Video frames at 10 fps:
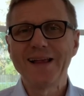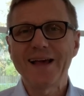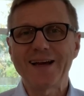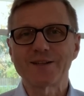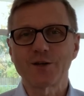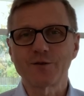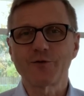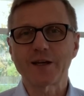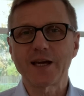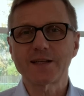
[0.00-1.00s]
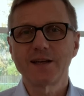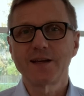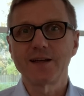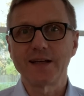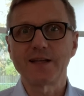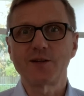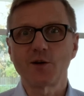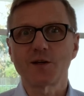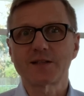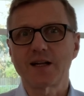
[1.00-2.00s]
and don't forget, lead
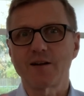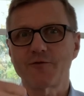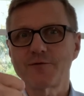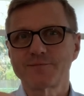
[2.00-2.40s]
yourself.